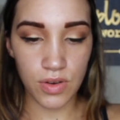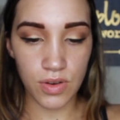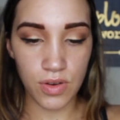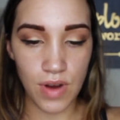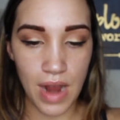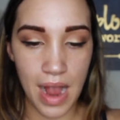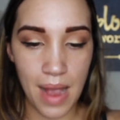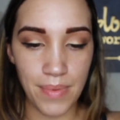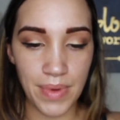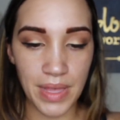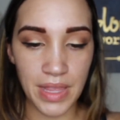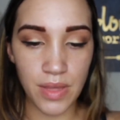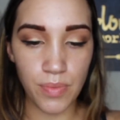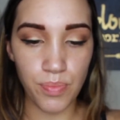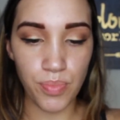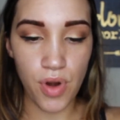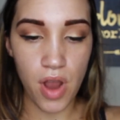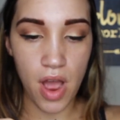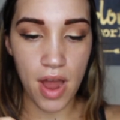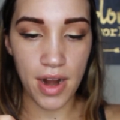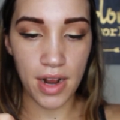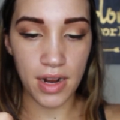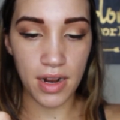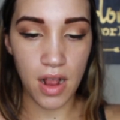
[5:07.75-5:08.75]
Grabbing the
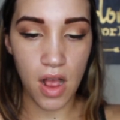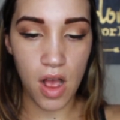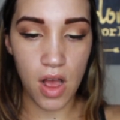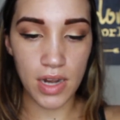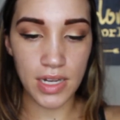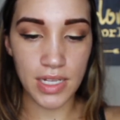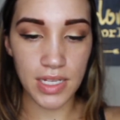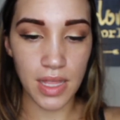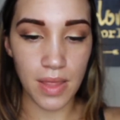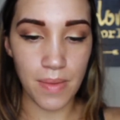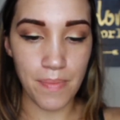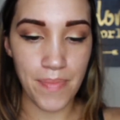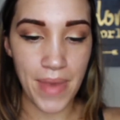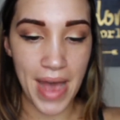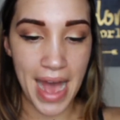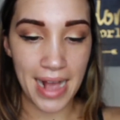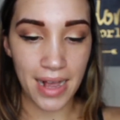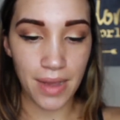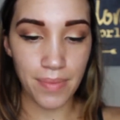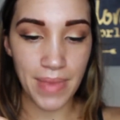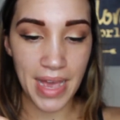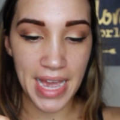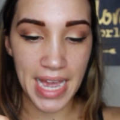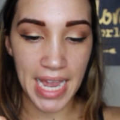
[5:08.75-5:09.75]
product onto the
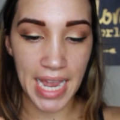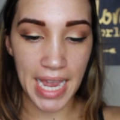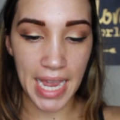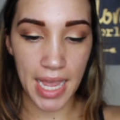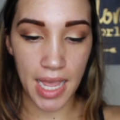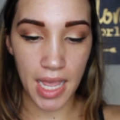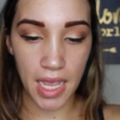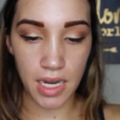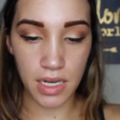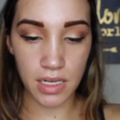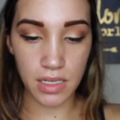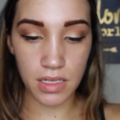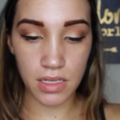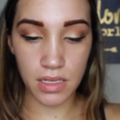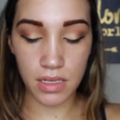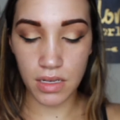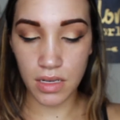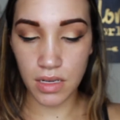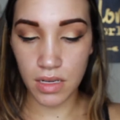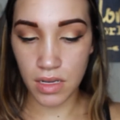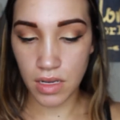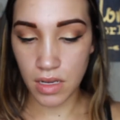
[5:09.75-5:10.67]
back of my hand.